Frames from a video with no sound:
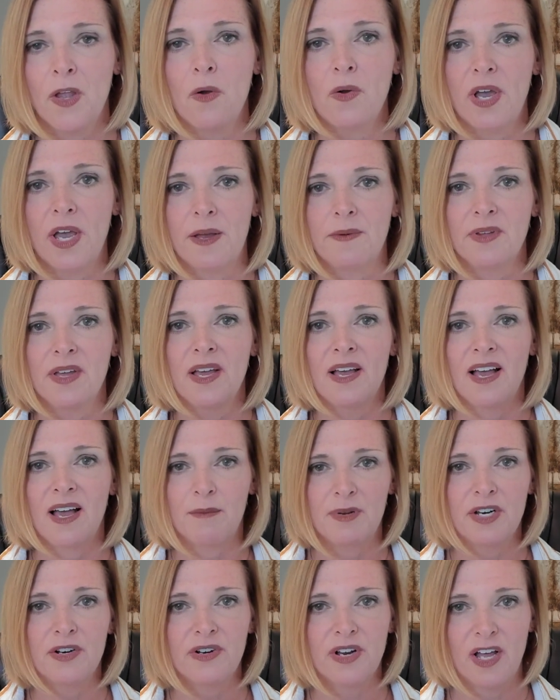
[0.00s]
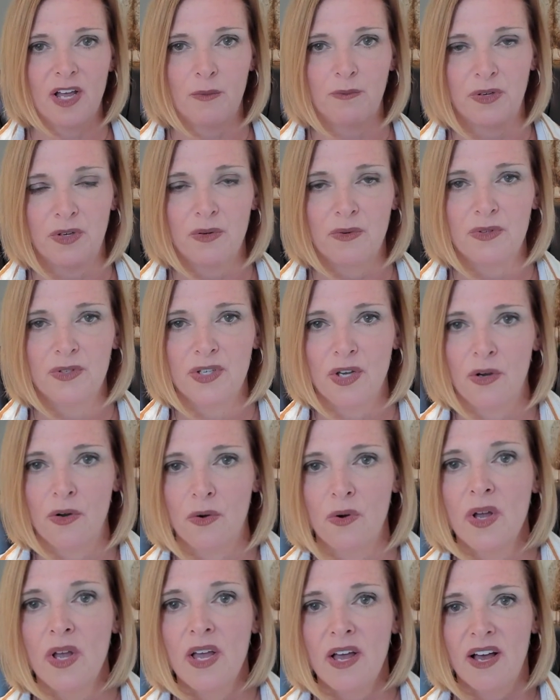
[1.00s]
Okay, I'm here to help you.
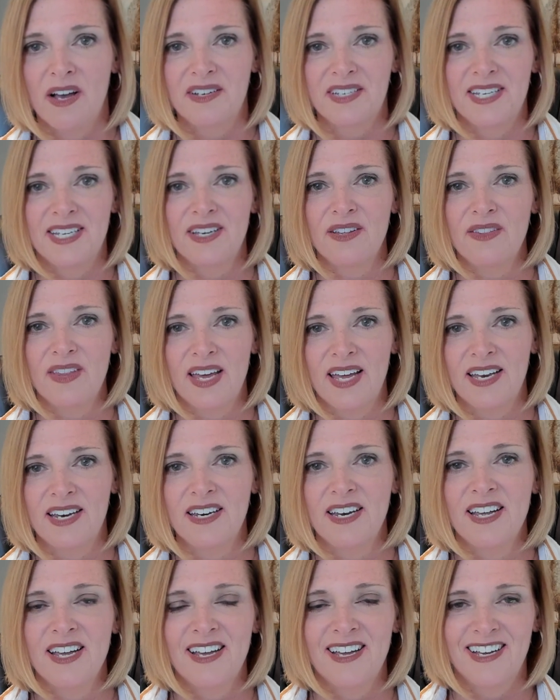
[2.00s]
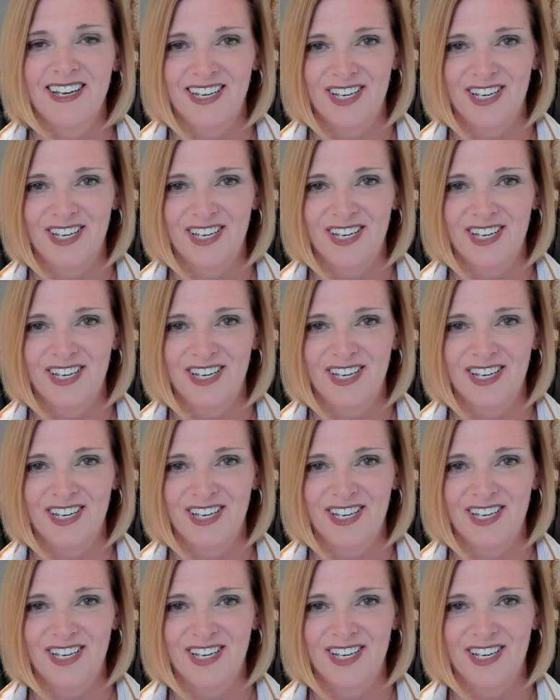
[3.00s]
So until then,